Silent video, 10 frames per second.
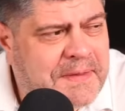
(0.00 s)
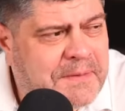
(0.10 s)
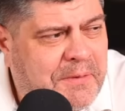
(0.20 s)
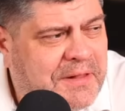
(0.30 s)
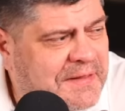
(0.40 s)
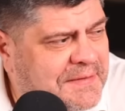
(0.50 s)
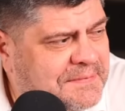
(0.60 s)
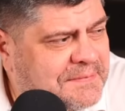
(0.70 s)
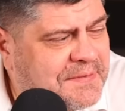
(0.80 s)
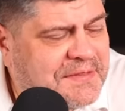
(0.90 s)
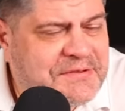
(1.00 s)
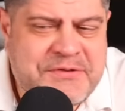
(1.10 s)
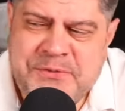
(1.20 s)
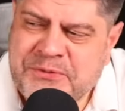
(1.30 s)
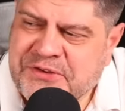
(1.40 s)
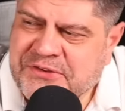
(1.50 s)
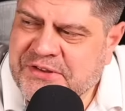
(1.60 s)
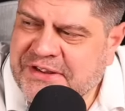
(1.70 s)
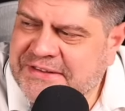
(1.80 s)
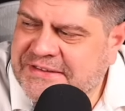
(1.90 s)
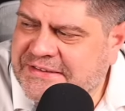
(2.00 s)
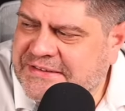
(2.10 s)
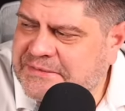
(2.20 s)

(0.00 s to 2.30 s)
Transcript: Well, this news is not